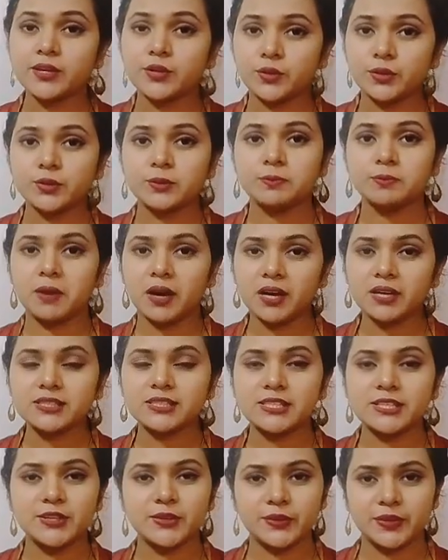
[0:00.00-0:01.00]
good marks
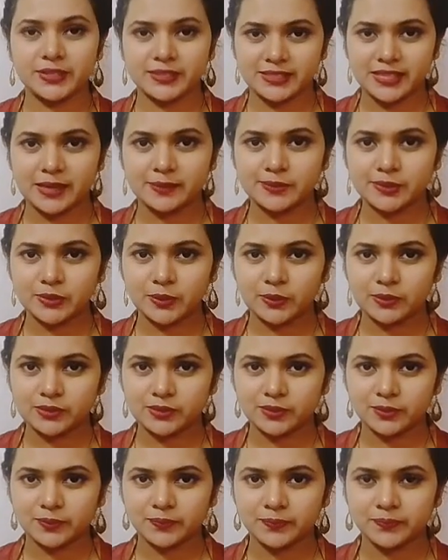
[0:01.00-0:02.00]
in your exams
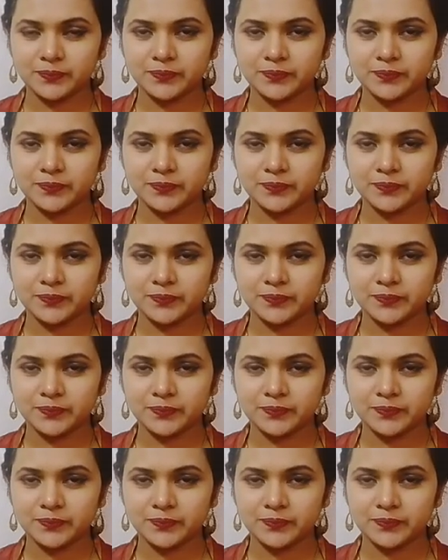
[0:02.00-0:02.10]
also.